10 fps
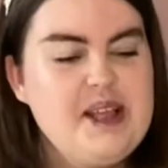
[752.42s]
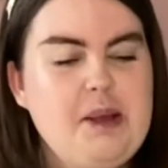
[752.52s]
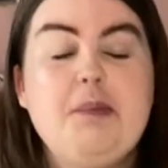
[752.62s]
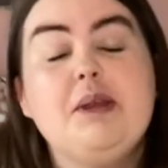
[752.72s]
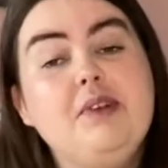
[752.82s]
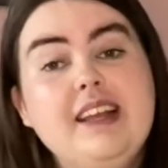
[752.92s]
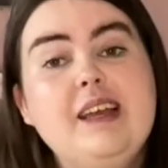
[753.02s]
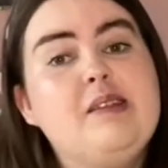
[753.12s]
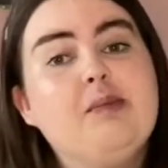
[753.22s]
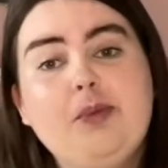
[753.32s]
But it really
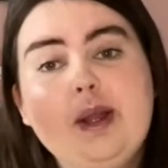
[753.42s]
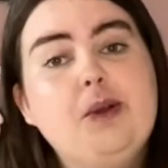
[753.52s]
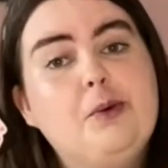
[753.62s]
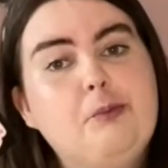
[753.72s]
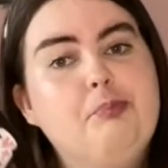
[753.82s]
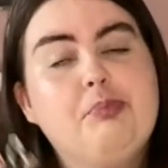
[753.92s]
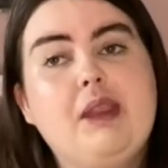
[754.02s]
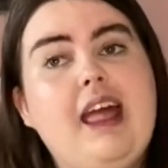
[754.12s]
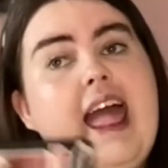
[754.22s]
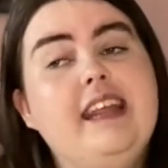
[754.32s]
is pretty cool.
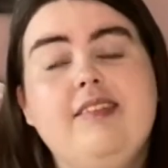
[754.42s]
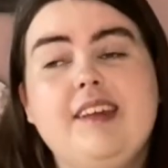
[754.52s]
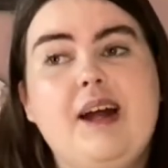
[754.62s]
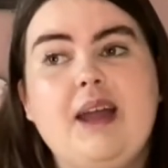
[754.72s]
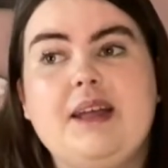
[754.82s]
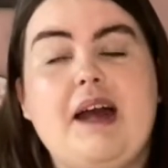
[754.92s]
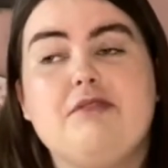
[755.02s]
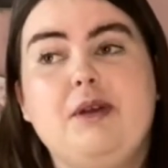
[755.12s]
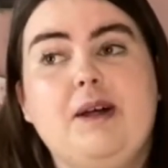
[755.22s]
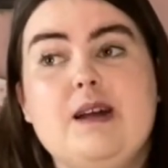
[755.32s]
Anything I have
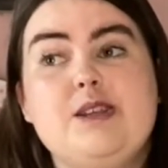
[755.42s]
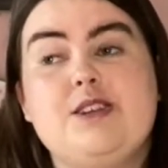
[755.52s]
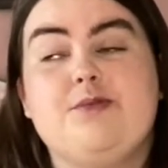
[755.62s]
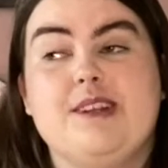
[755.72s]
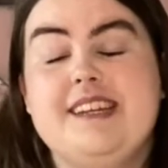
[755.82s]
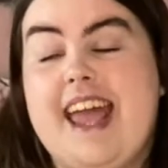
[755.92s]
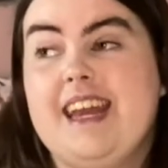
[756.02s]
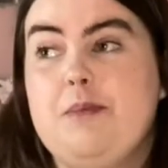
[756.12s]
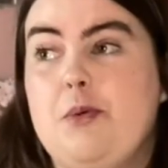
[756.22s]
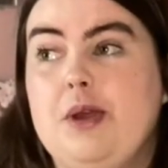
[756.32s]
the urge to read at
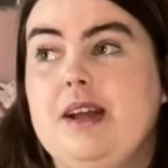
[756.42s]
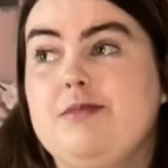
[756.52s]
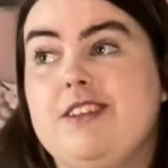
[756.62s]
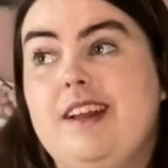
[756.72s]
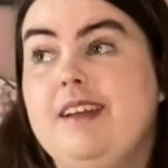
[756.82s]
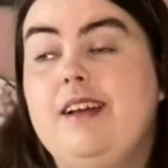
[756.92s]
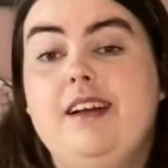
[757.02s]
any point, I'm just like,